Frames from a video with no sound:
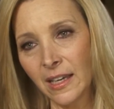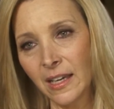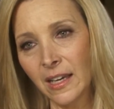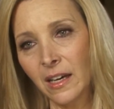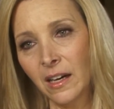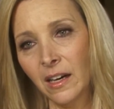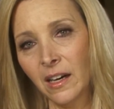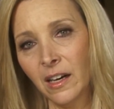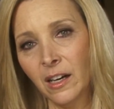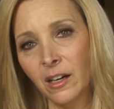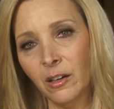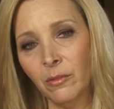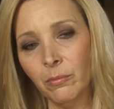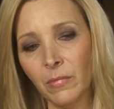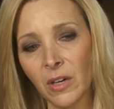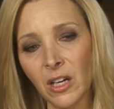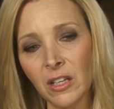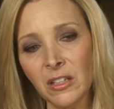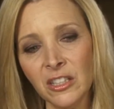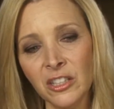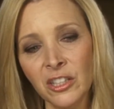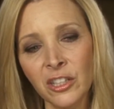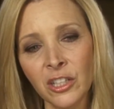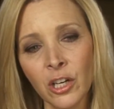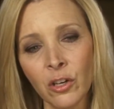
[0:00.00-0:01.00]
Um,
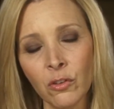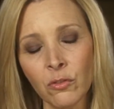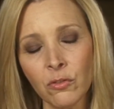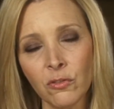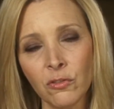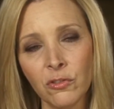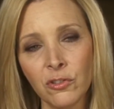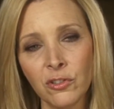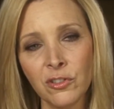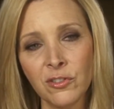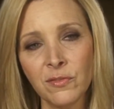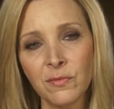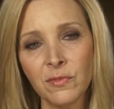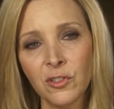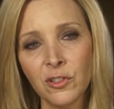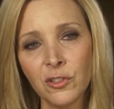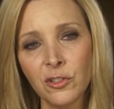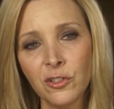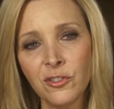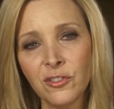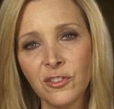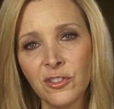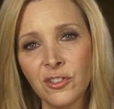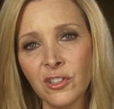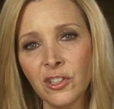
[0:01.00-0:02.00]
you don't
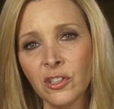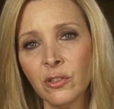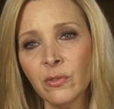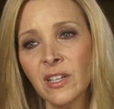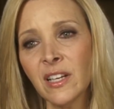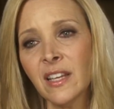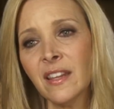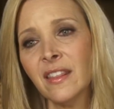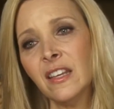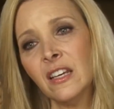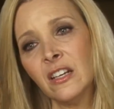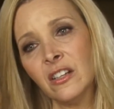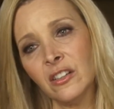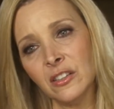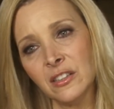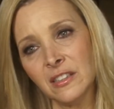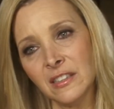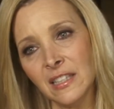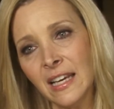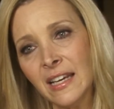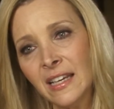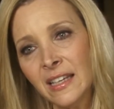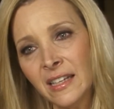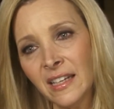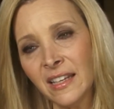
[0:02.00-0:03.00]
do anything or
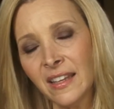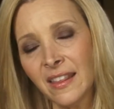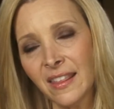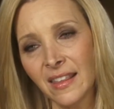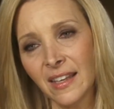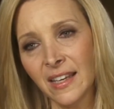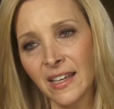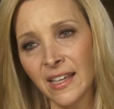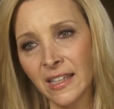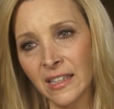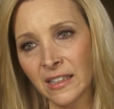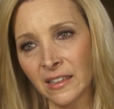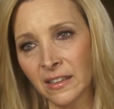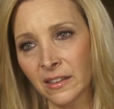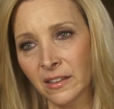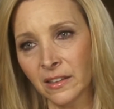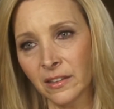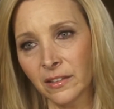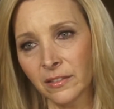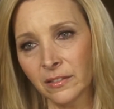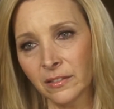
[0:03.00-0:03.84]
say anything